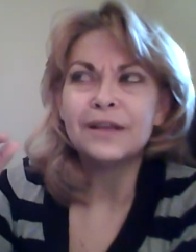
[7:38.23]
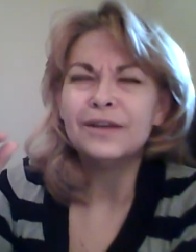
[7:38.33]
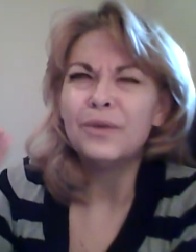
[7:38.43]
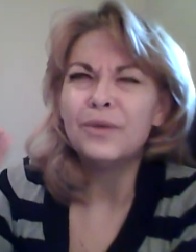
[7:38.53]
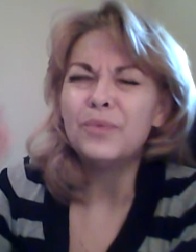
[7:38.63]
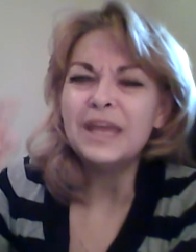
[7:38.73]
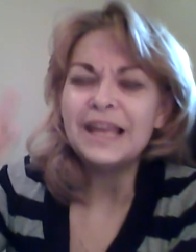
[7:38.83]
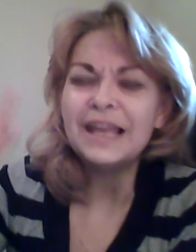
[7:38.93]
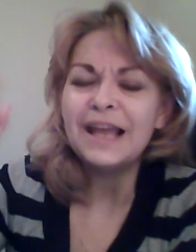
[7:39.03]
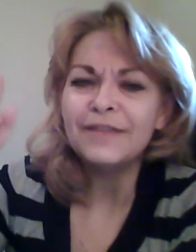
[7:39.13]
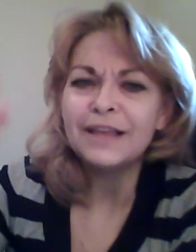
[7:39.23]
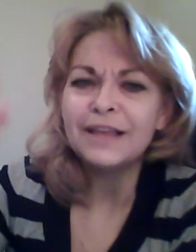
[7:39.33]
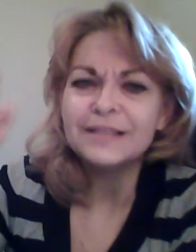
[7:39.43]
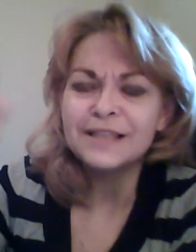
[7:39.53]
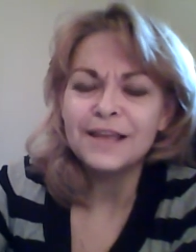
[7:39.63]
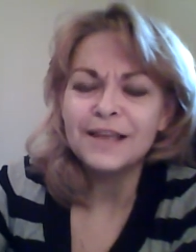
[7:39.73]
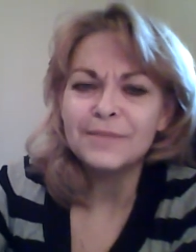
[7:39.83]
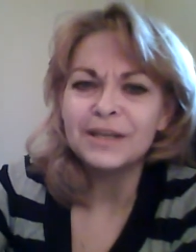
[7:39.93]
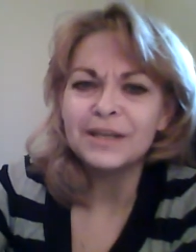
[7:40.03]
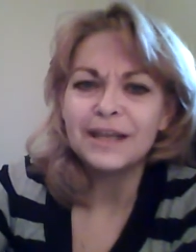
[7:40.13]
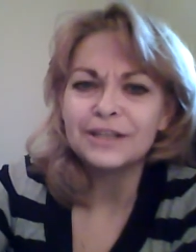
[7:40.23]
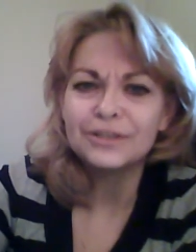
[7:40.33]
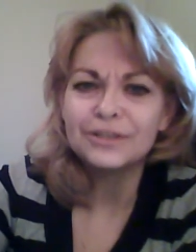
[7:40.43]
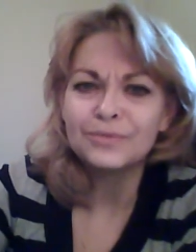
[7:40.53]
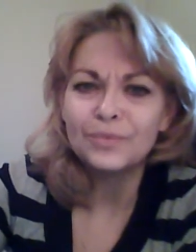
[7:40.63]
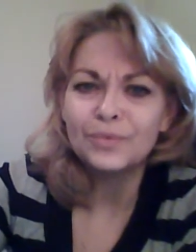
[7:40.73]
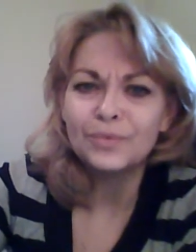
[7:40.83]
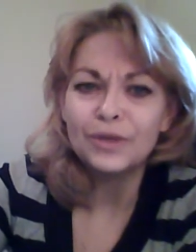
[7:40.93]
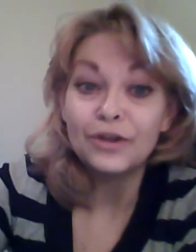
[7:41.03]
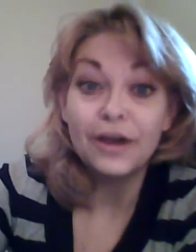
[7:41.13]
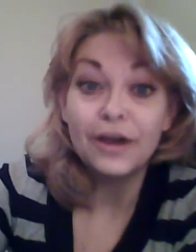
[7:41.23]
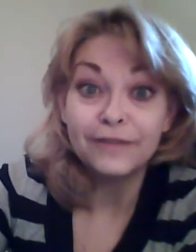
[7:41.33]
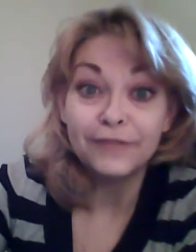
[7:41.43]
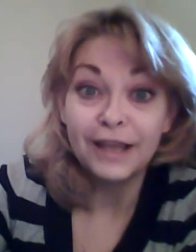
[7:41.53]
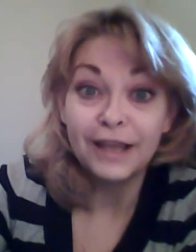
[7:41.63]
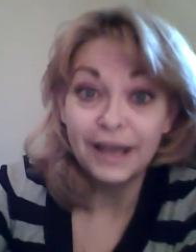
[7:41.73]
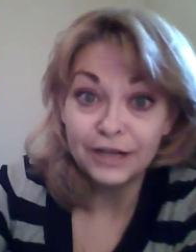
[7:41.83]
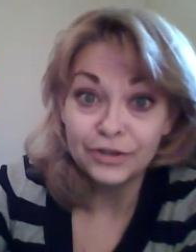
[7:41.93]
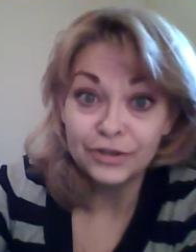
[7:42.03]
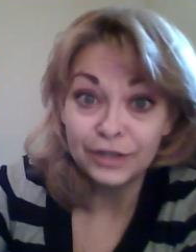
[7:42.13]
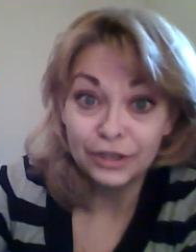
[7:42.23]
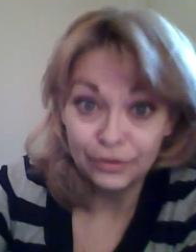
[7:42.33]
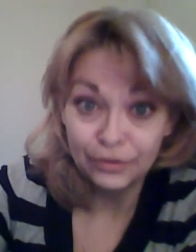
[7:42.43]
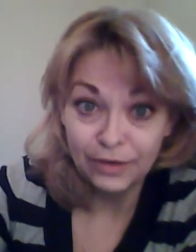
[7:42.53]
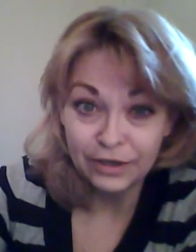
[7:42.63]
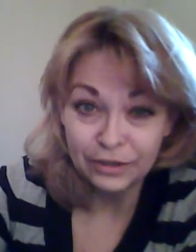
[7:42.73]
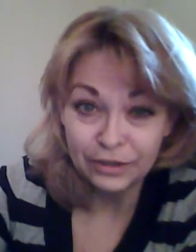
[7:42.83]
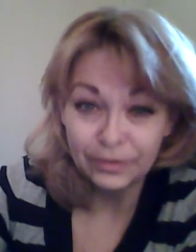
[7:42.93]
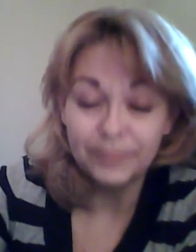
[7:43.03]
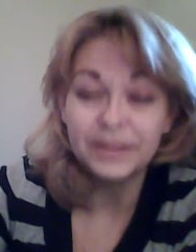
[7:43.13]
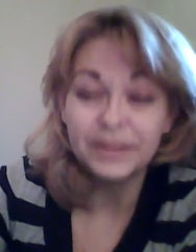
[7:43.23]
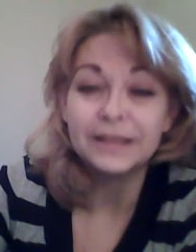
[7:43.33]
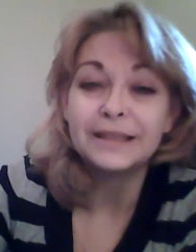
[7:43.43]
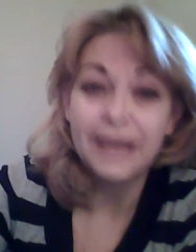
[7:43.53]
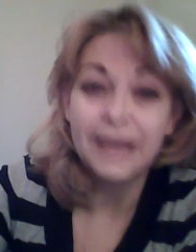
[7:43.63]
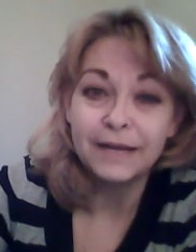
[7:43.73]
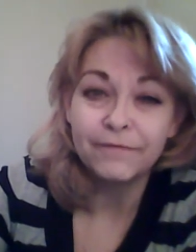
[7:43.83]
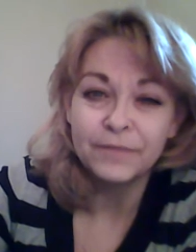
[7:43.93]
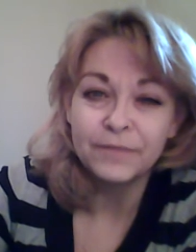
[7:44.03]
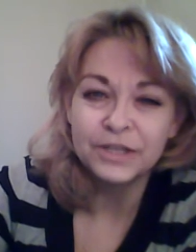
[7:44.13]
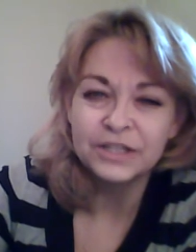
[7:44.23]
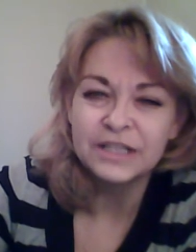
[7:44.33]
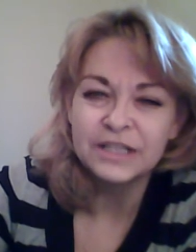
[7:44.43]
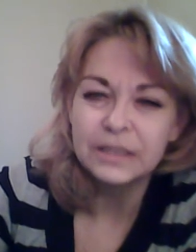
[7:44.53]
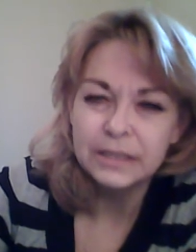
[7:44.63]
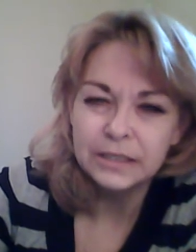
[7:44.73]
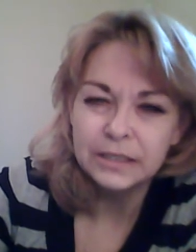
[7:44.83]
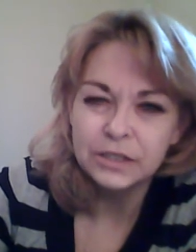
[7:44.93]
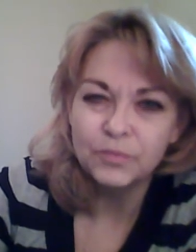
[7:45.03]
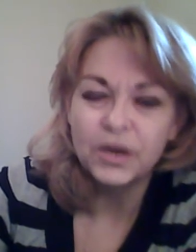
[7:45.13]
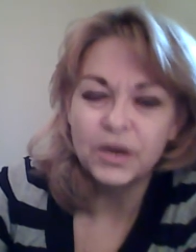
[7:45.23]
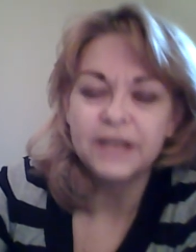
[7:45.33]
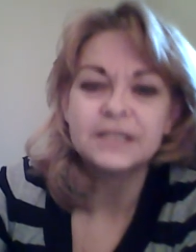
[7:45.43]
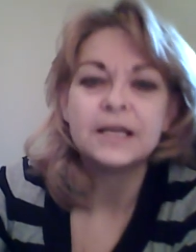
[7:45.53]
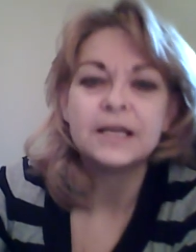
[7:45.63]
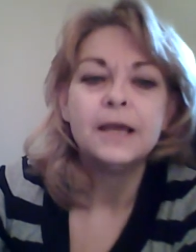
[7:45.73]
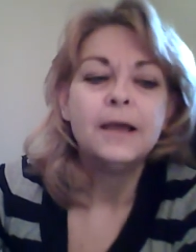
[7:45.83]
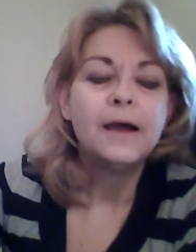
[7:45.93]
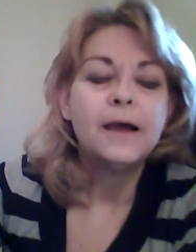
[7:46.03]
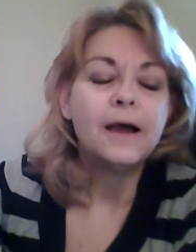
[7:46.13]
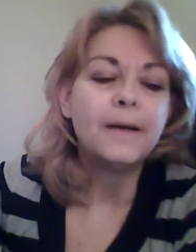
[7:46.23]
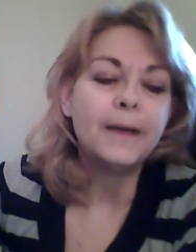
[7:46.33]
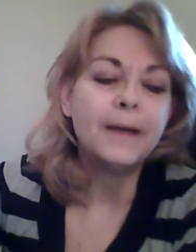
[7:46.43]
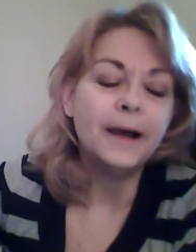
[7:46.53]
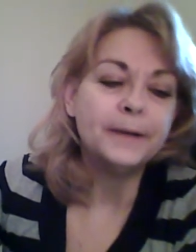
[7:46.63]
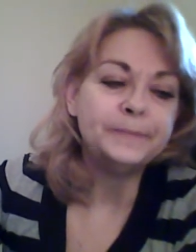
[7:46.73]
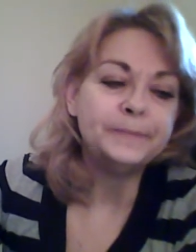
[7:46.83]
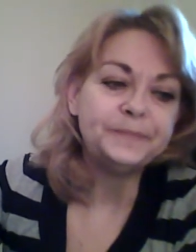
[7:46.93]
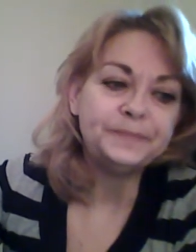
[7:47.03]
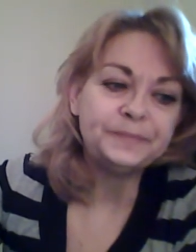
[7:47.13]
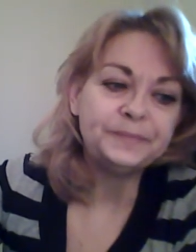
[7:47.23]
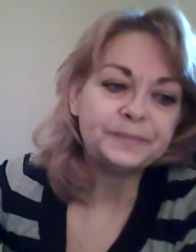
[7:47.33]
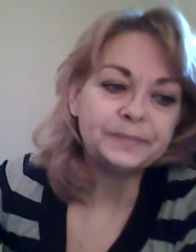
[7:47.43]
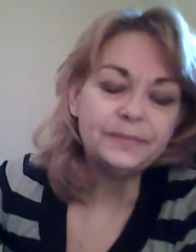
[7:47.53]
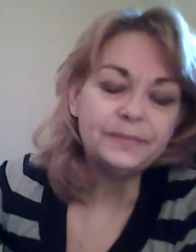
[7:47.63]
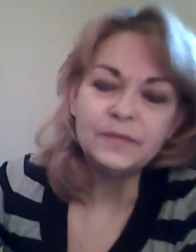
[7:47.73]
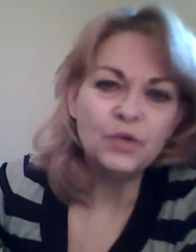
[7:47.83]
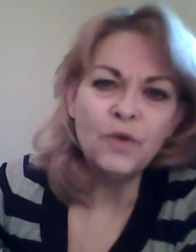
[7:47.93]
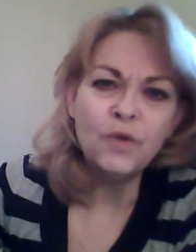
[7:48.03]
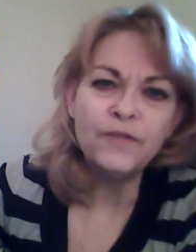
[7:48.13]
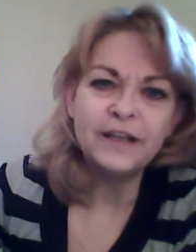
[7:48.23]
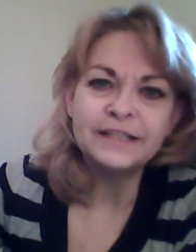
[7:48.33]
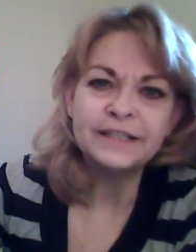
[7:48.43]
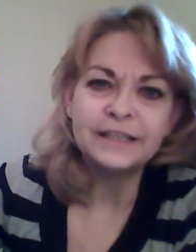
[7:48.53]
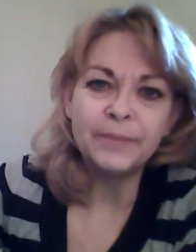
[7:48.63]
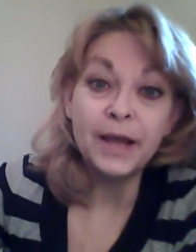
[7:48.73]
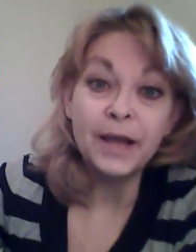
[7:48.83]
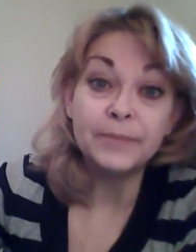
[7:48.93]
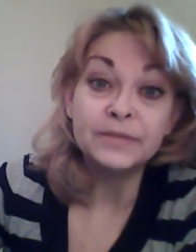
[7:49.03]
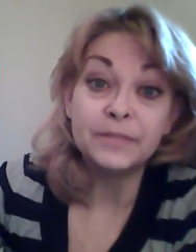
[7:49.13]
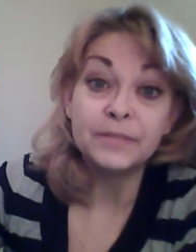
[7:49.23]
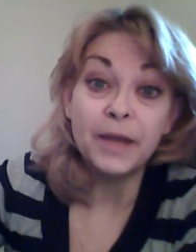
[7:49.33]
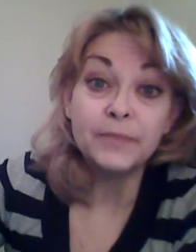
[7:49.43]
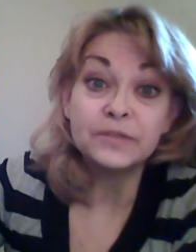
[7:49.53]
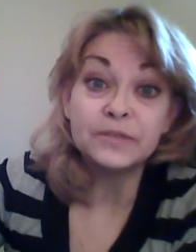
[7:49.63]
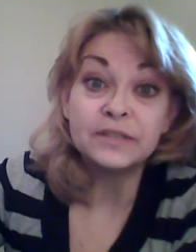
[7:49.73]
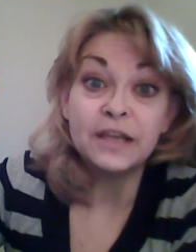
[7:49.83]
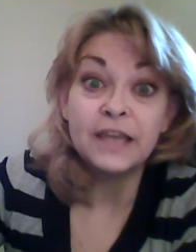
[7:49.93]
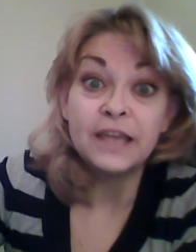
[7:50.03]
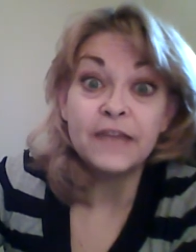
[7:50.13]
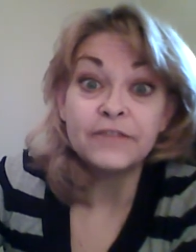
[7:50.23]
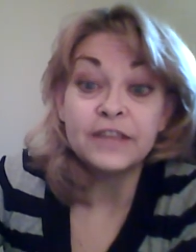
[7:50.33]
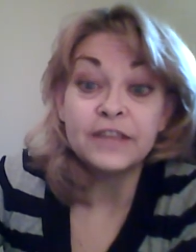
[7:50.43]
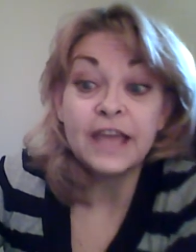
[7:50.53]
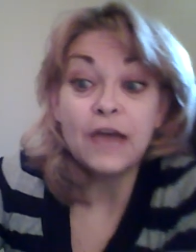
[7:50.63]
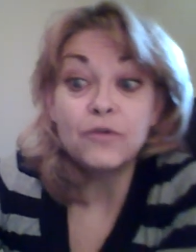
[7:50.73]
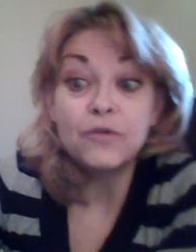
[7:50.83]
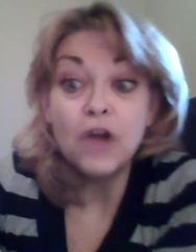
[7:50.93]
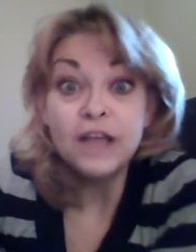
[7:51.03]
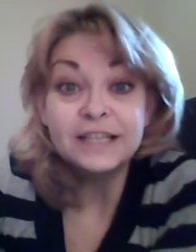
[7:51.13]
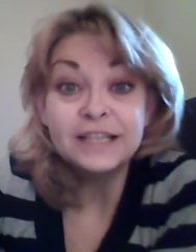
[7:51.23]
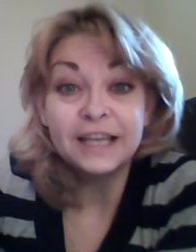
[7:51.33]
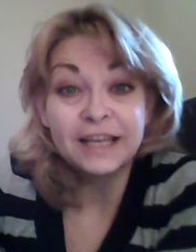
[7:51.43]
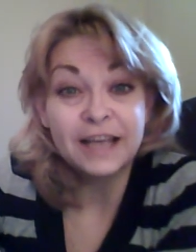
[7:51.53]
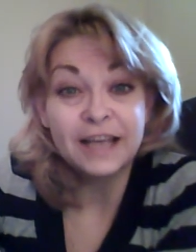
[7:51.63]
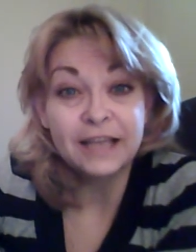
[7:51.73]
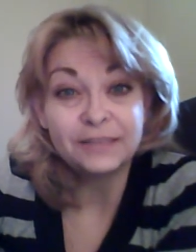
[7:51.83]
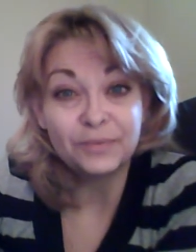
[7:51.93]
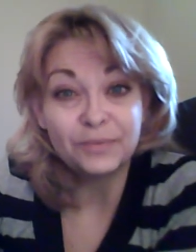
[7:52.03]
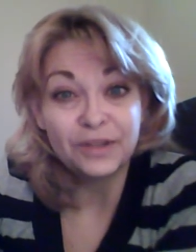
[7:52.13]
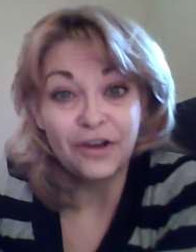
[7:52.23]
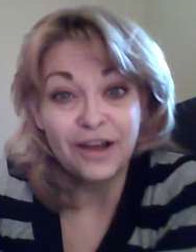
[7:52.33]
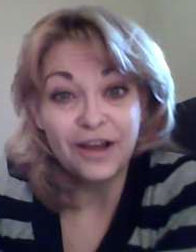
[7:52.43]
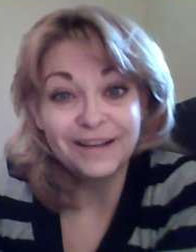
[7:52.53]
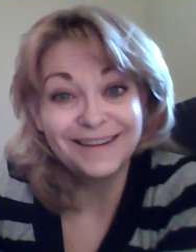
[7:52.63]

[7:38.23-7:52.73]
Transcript: you know, we can have that same connection with God if we actually knew how to do it, but that information's a little suppressed. Um, you won't find it in the Bibles. The Bibles will tell you everything how not to get connected with God.